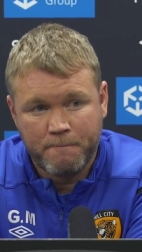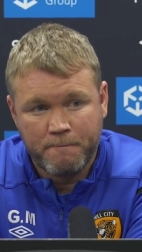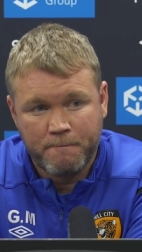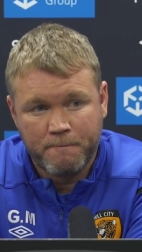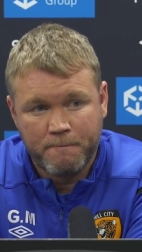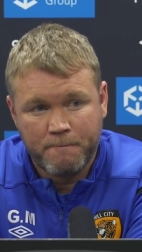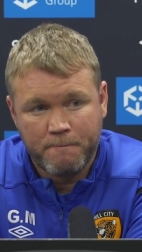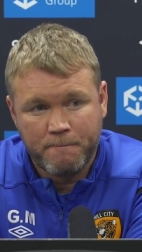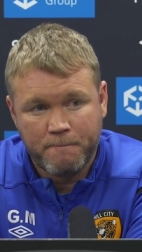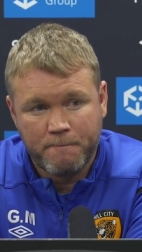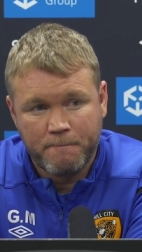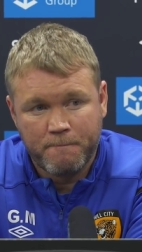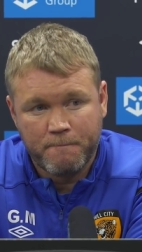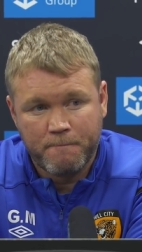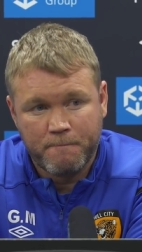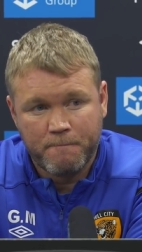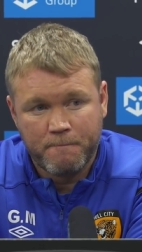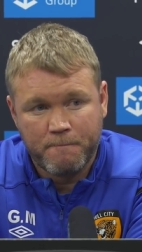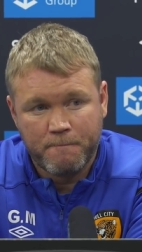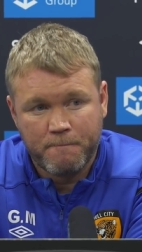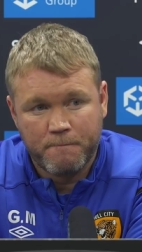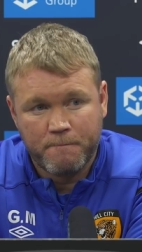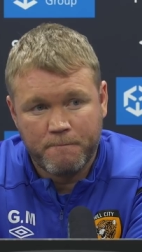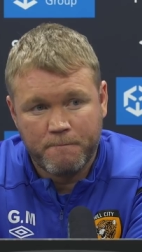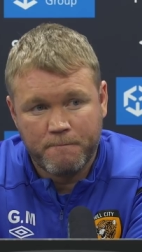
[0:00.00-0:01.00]
Stephen
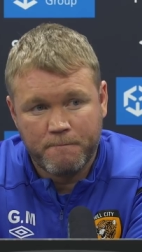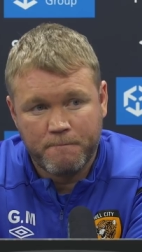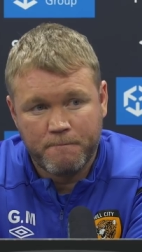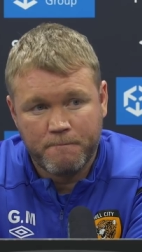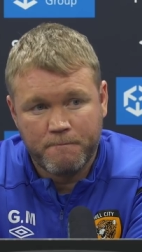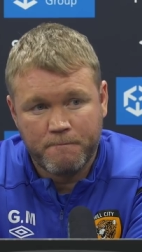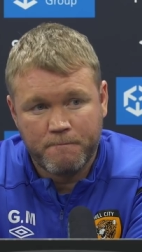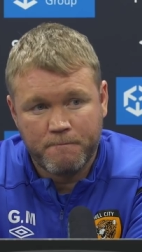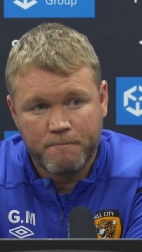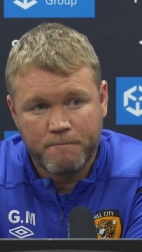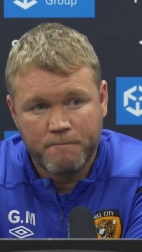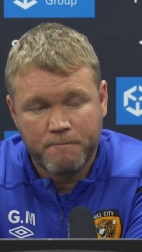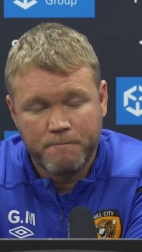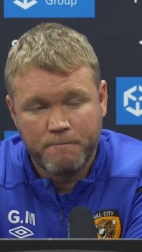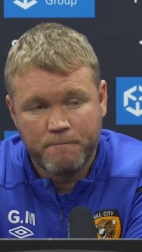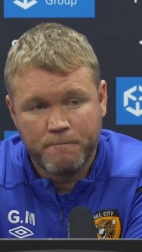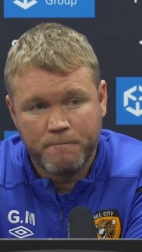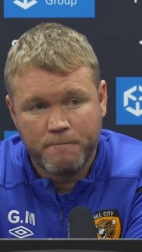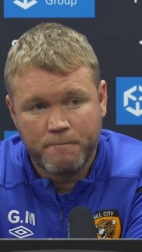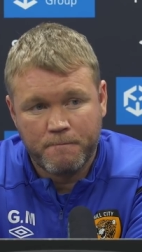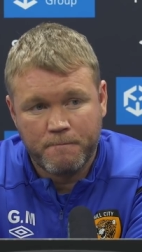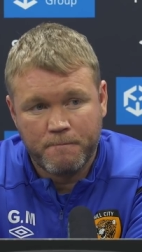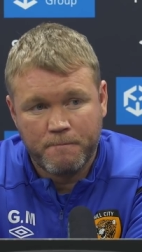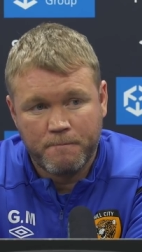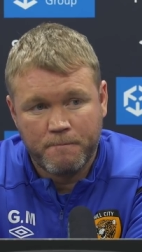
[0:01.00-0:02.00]
Kingsley, have you got
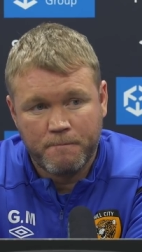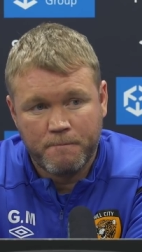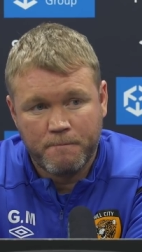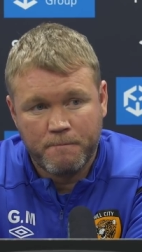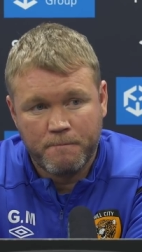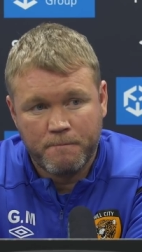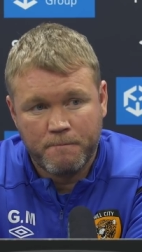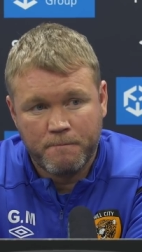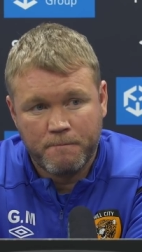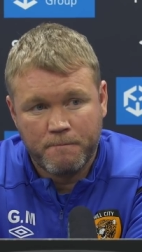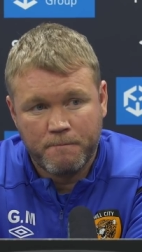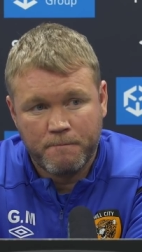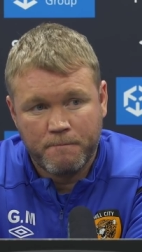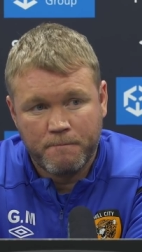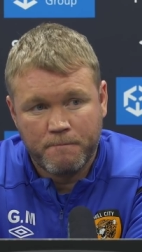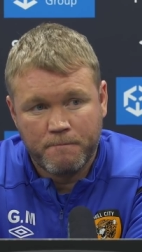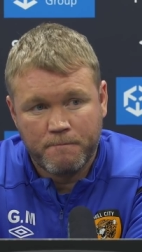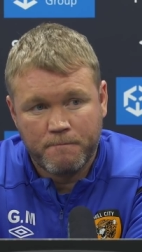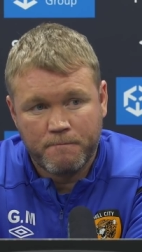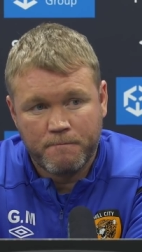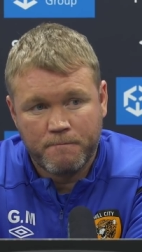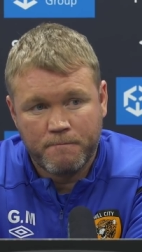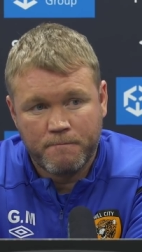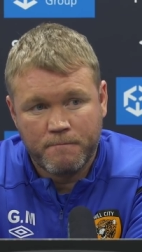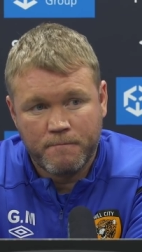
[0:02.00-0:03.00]
a clear
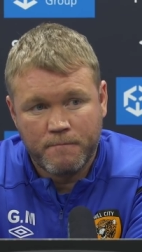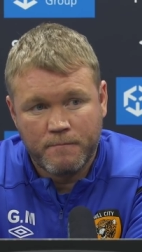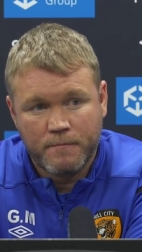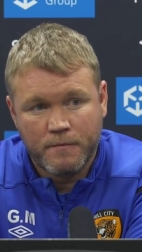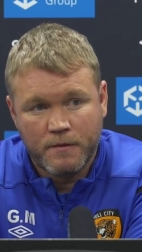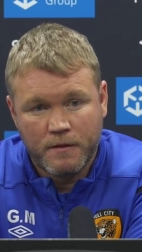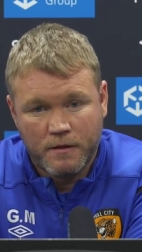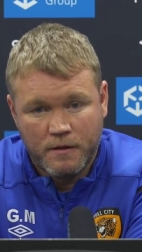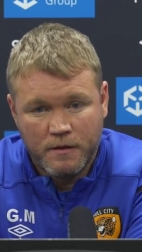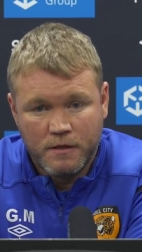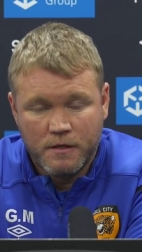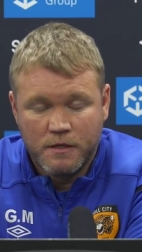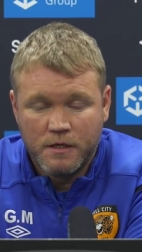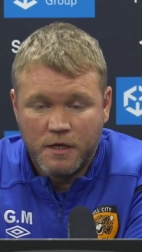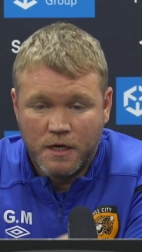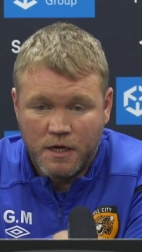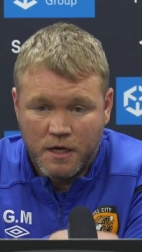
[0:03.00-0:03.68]
prognosis on how long he's going to be?